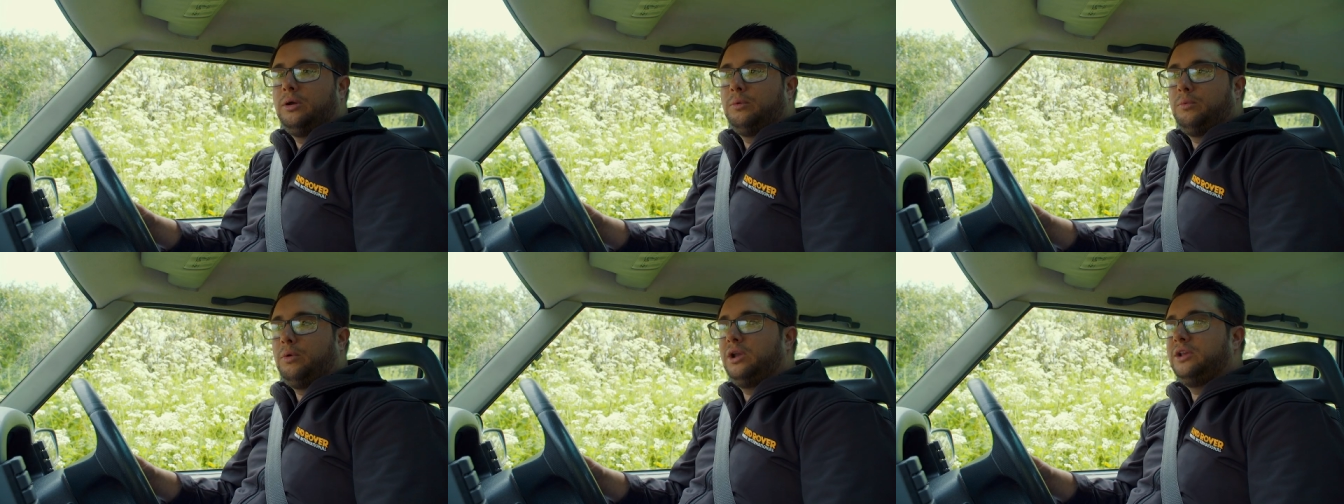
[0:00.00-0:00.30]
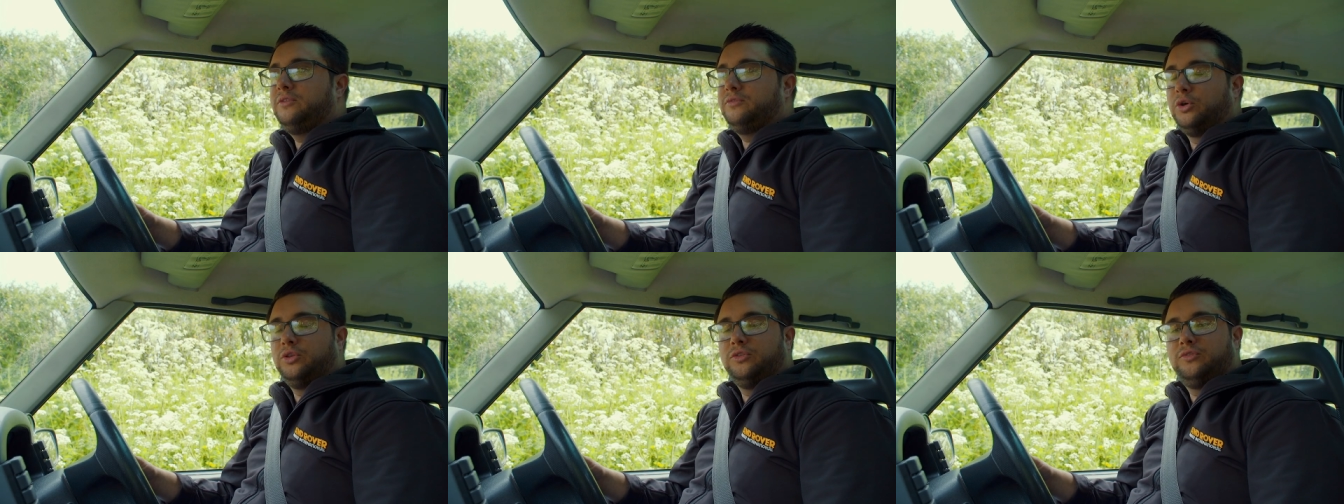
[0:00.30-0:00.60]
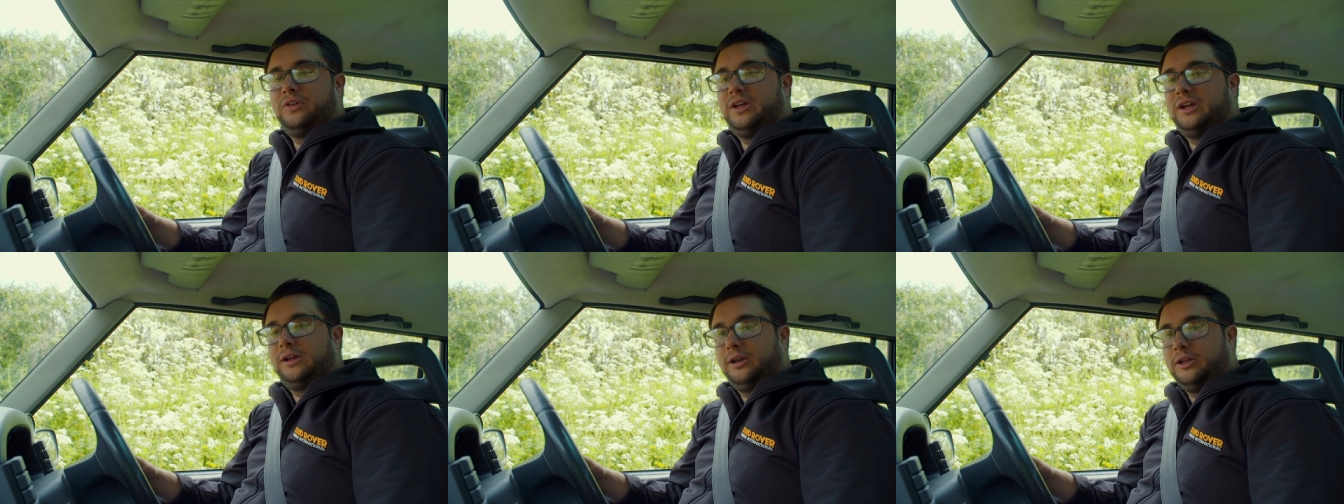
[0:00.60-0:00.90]
While you've got the
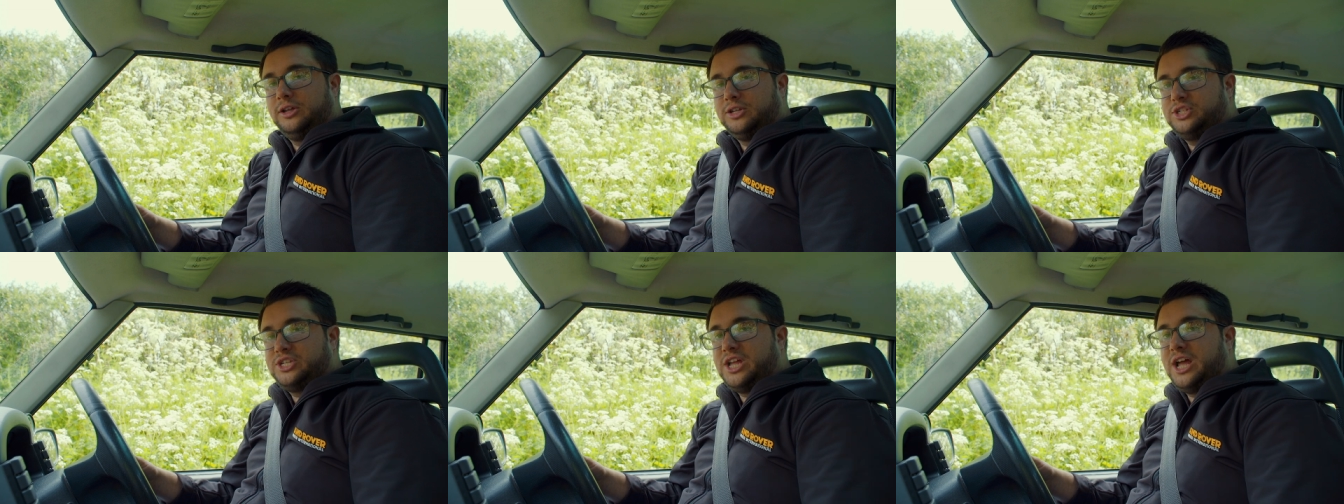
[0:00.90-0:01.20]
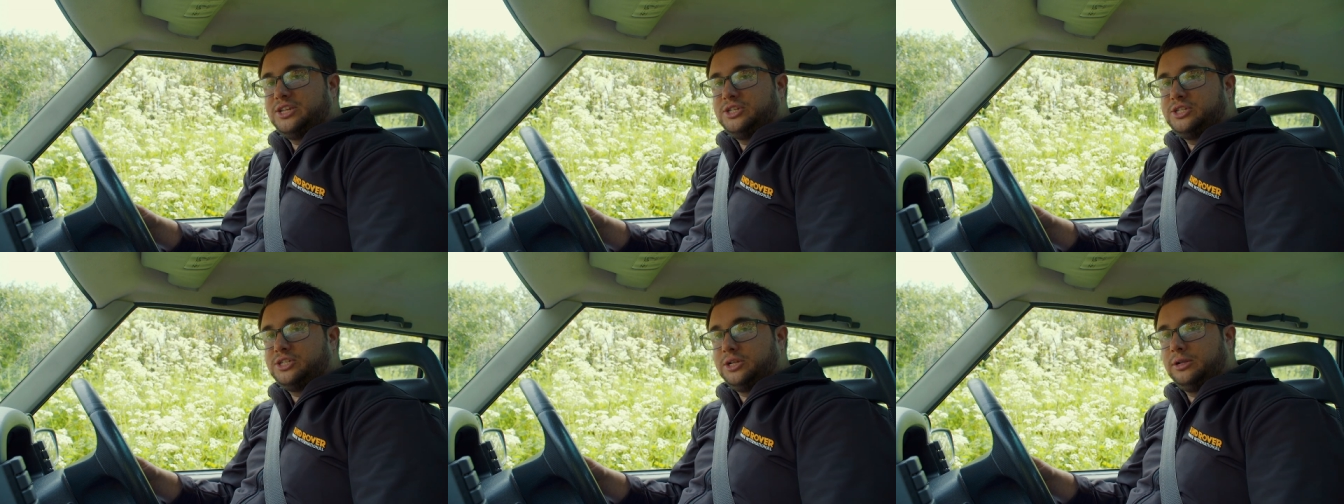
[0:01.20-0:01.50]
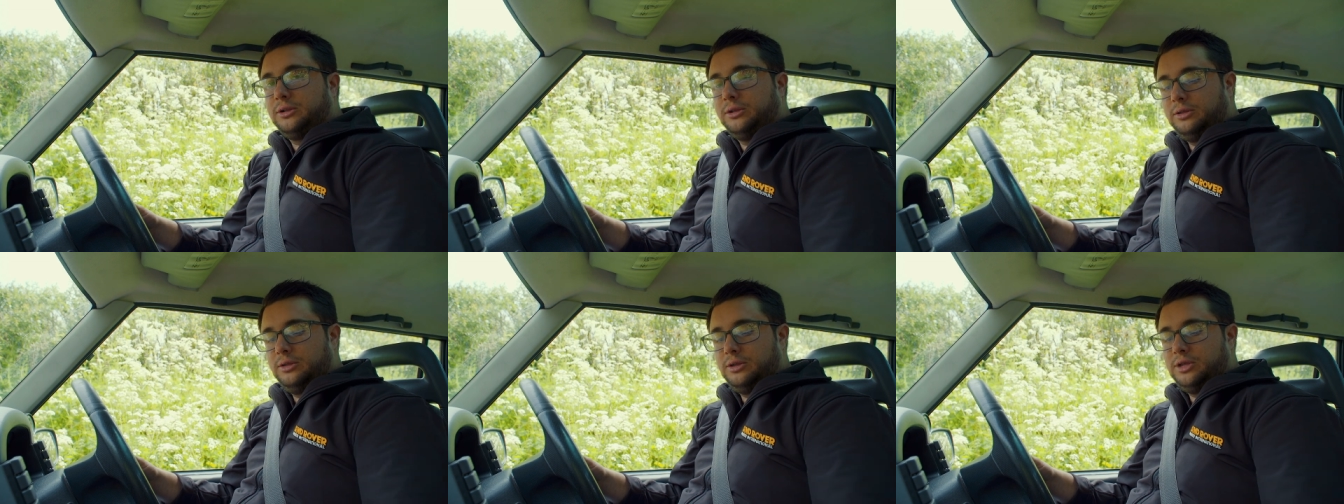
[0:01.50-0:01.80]
vehicle at a
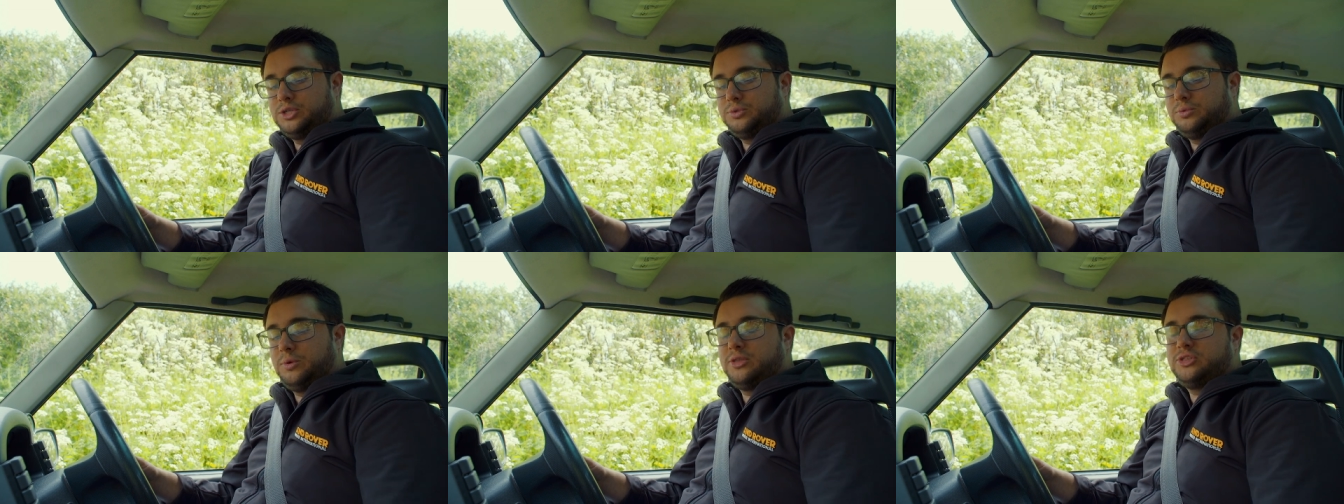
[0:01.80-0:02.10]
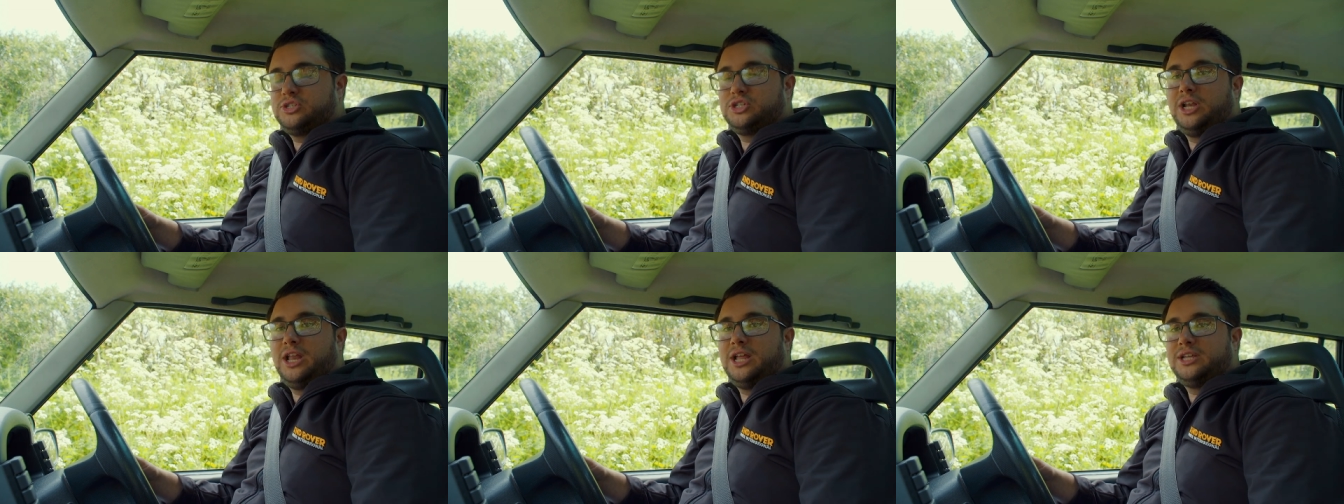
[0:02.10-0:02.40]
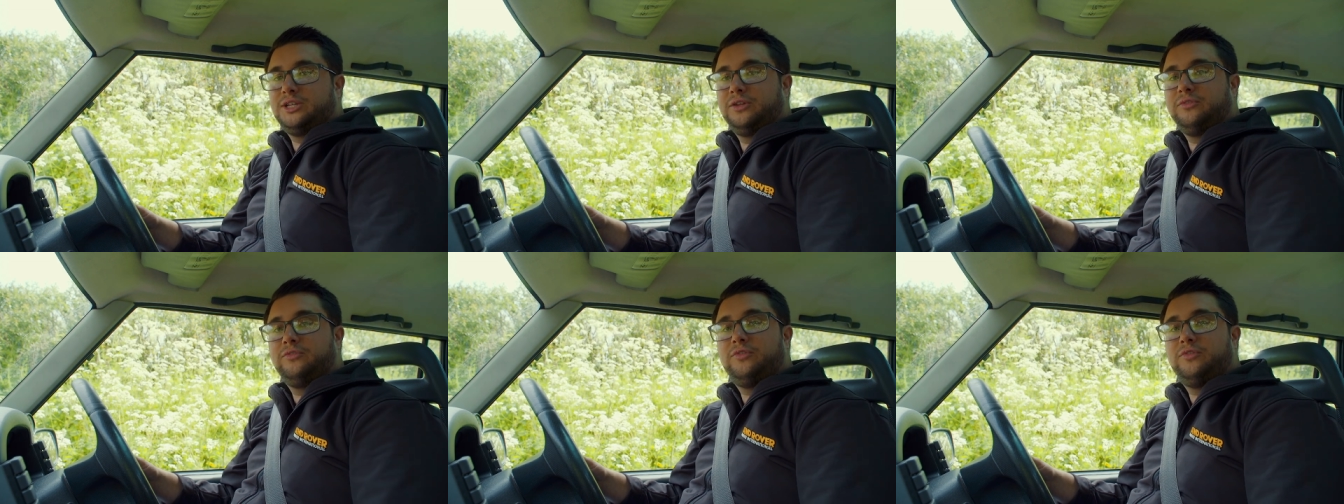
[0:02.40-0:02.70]
standstill, it's worth selecting